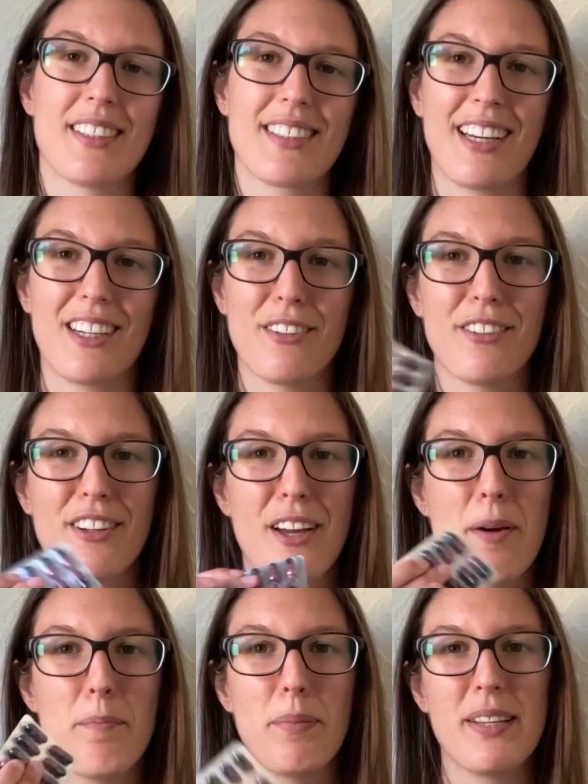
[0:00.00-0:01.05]
kind of
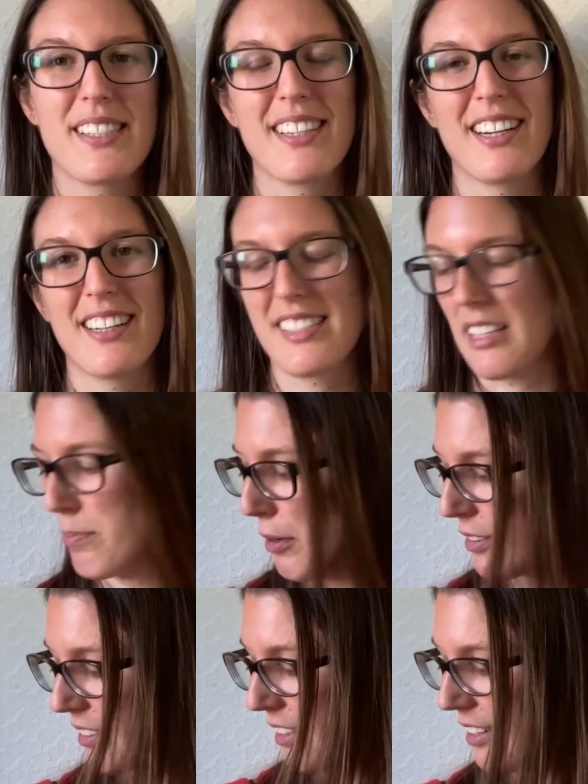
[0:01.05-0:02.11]
blisters and
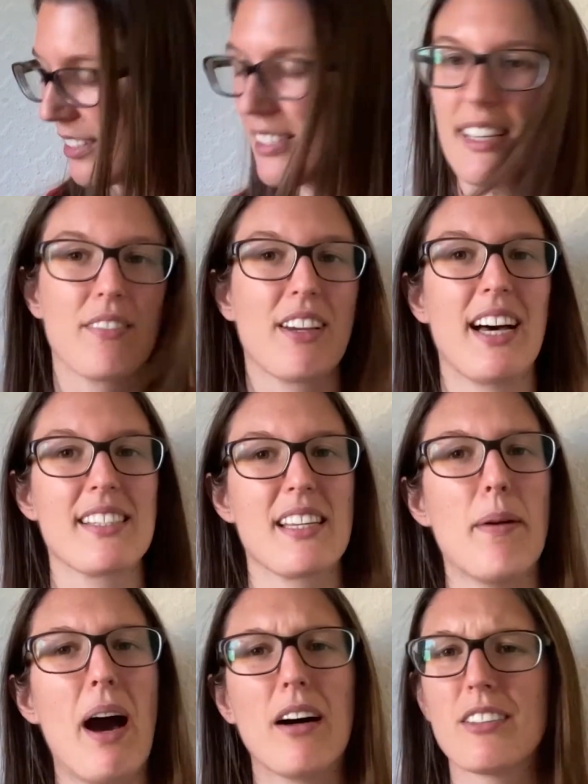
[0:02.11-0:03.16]
bottles, and we asked
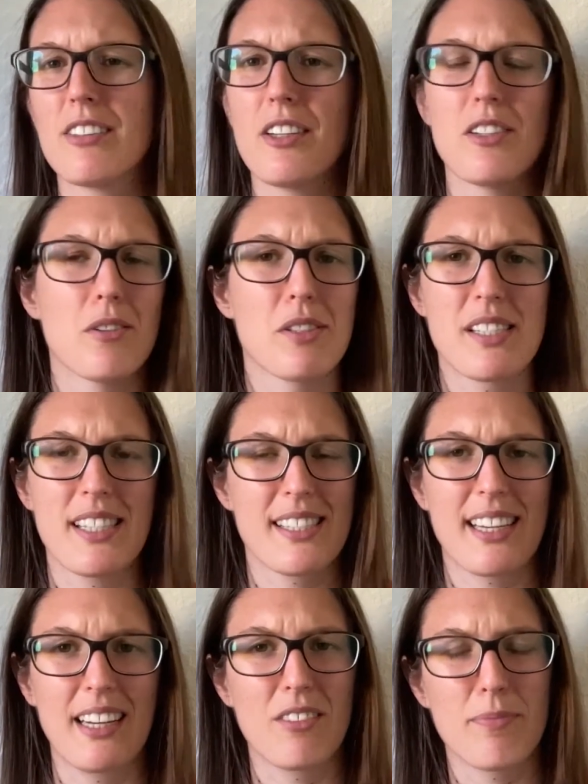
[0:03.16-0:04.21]
them, how do you use these
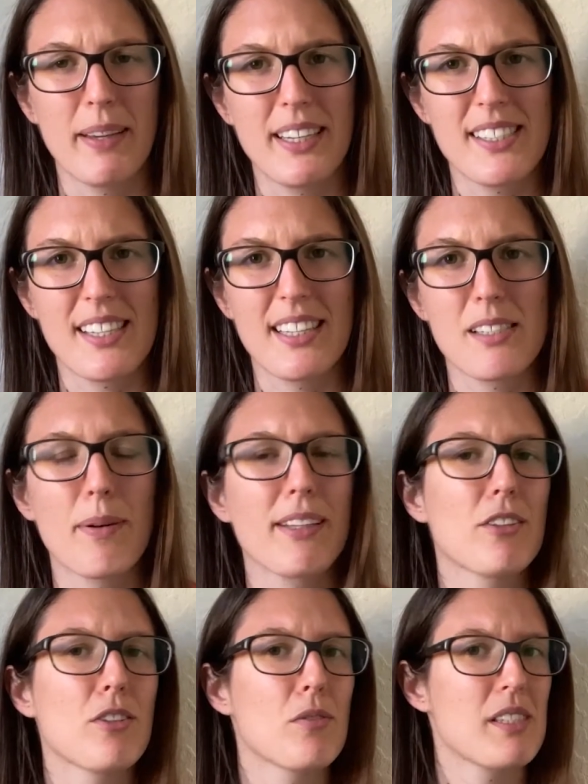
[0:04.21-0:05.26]
kind of medicines? What
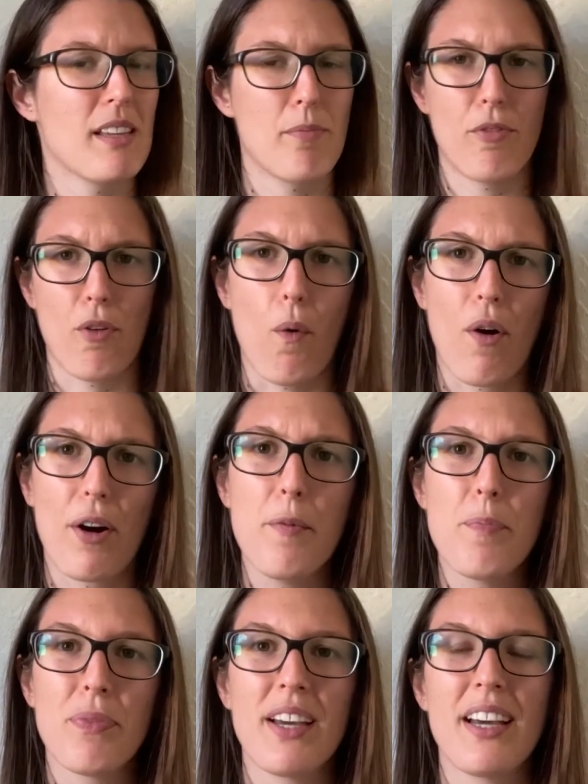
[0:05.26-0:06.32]
do you use them for?
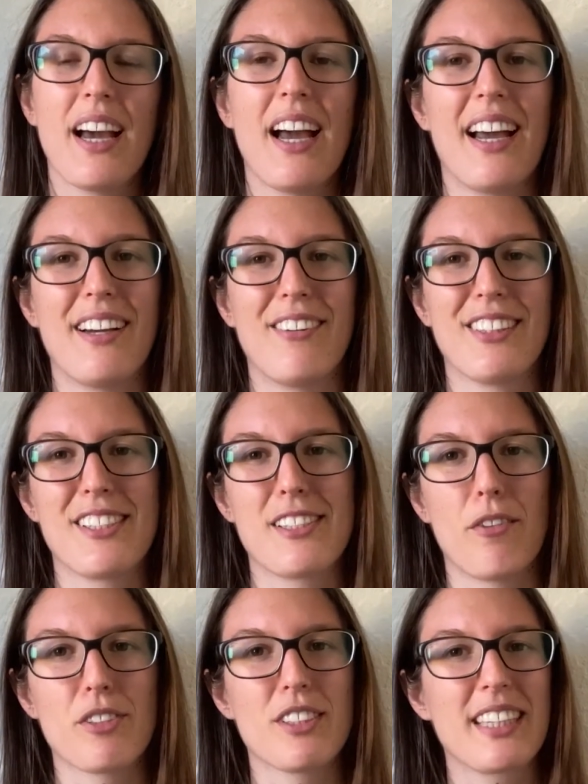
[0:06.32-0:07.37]
All this
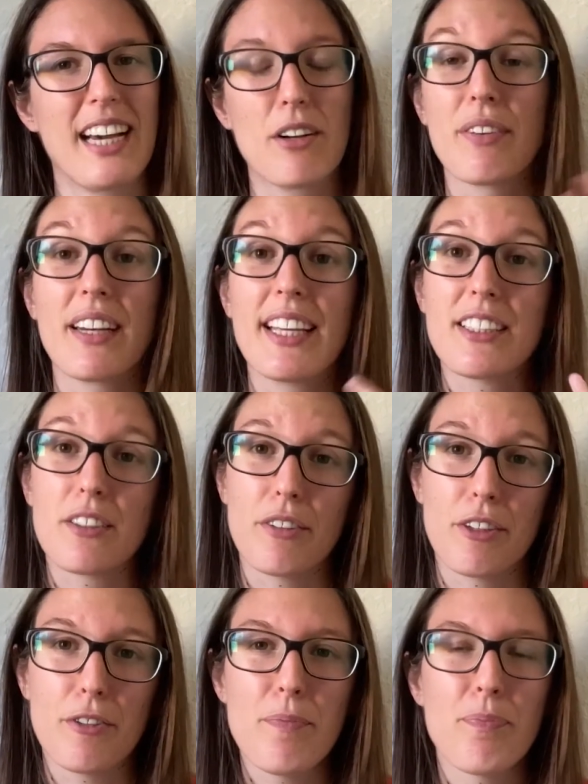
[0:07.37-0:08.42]
stuff. So it's kind of an interview.